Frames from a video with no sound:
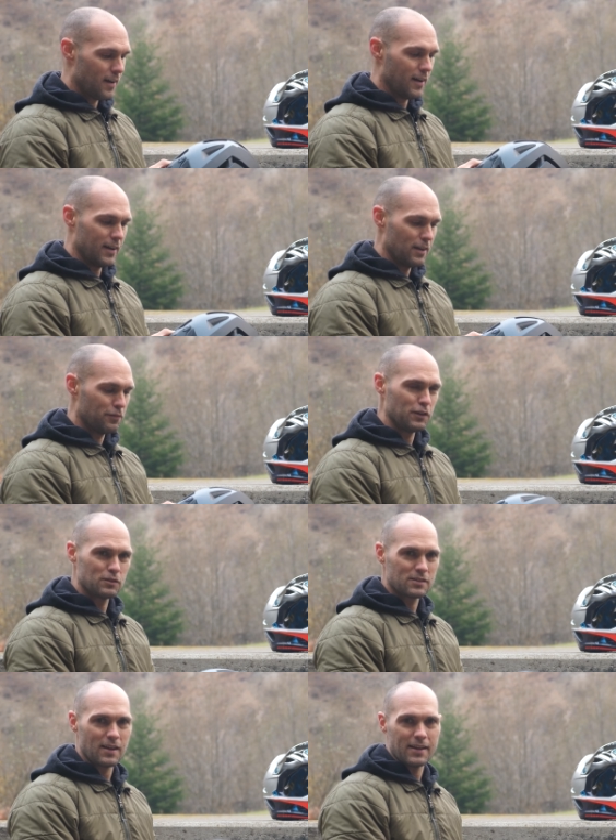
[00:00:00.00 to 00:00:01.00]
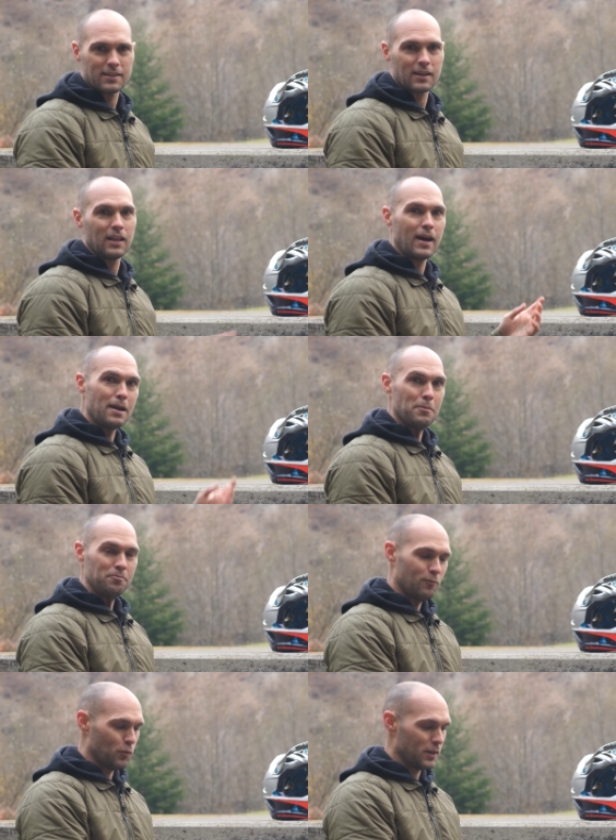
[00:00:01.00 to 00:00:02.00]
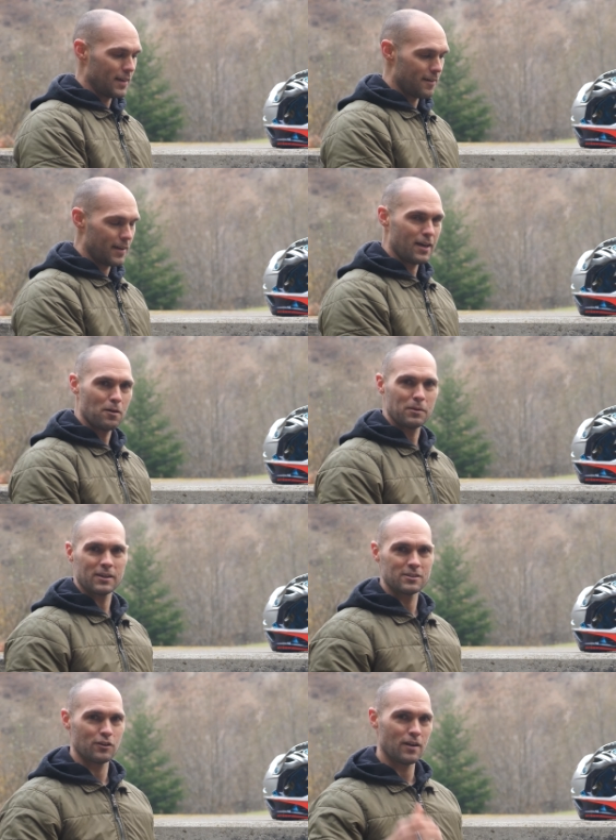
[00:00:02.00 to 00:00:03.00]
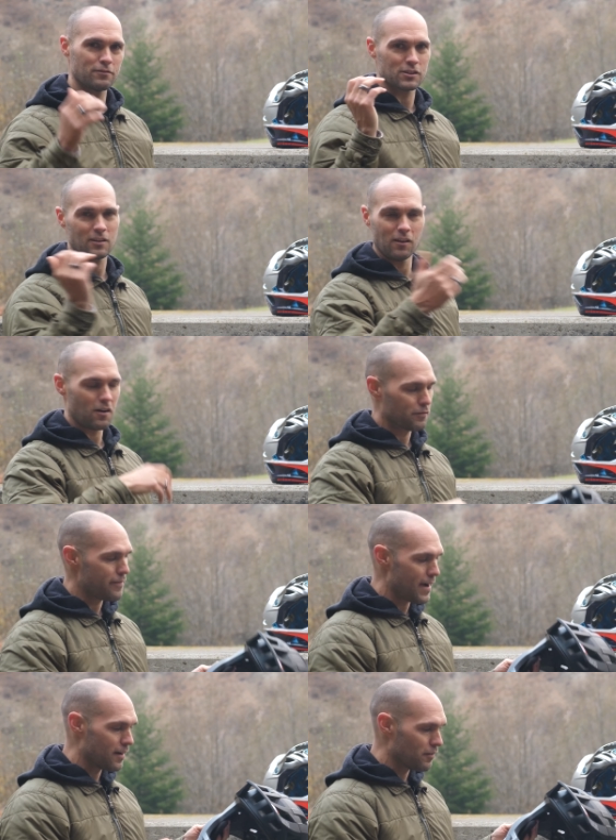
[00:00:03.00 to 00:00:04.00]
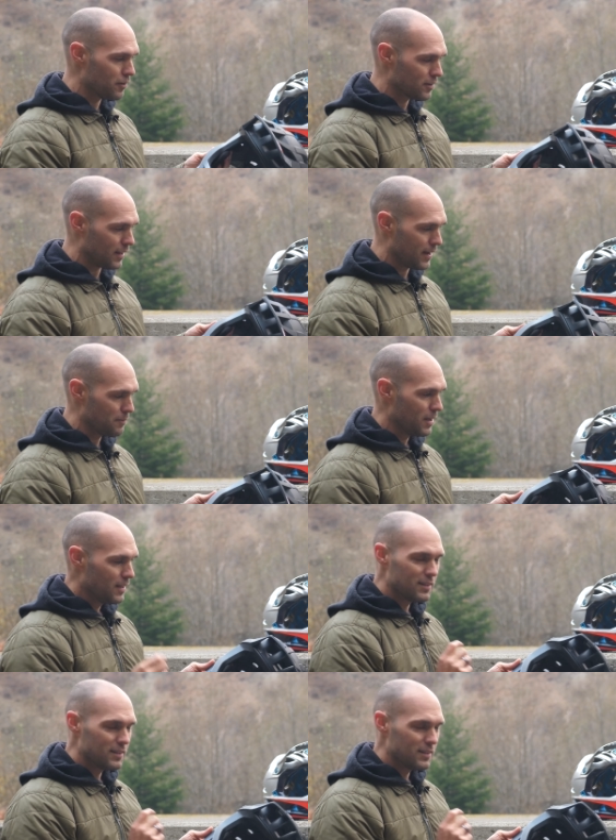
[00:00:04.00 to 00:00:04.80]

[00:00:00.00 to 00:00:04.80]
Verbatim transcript: Uh, if you decide to climb without a helmet because you have just a long fire road climb,